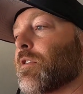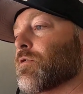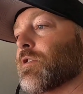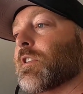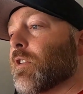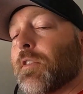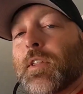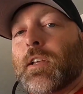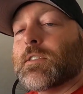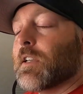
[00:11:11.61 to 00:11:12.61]
Those are the little
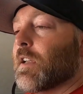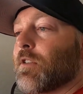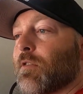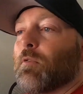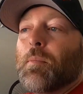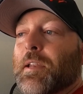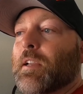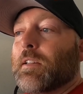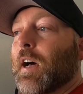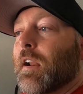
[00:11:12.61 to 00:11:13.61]
things. Again, you can
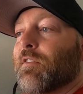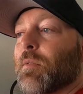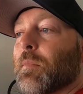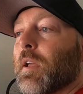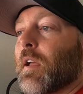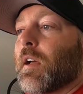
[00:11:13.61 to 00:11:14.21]
remedy a lot of them.